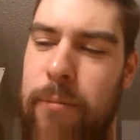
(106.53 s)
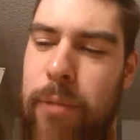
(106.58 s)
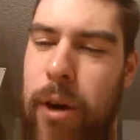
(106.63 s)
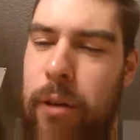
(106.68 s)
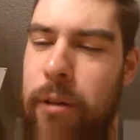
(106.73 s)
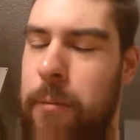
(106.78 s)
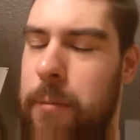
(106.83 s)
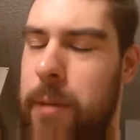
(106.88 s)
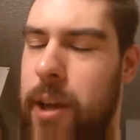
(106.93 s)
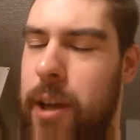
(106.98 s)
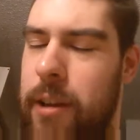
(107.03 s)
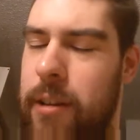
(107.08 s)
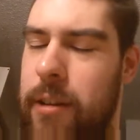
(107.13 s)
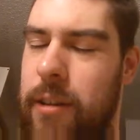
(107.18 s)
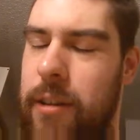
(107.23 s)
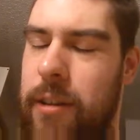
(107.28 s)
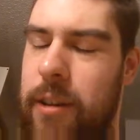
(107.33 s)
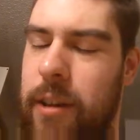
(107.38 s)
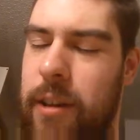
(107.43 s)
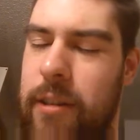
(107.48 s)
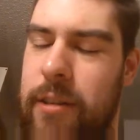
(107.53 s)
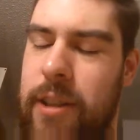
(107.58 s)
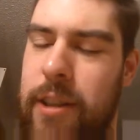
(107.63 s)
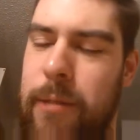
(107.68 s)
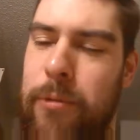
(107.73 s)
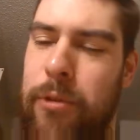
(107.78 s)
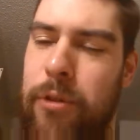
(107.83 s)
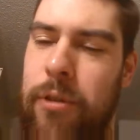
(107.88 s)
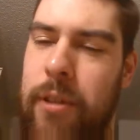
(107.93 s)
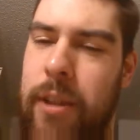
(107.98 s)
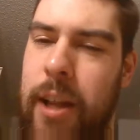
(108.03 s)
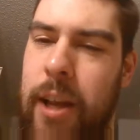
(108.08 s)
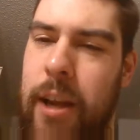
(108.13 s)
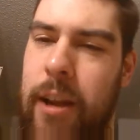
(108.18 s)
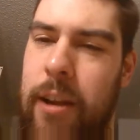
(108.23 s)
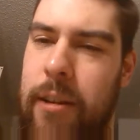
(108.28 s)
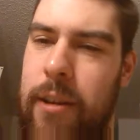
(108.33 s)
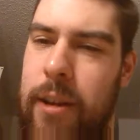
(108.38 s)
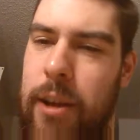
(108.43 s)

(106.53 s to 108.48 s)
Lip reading: probably because it does similar things.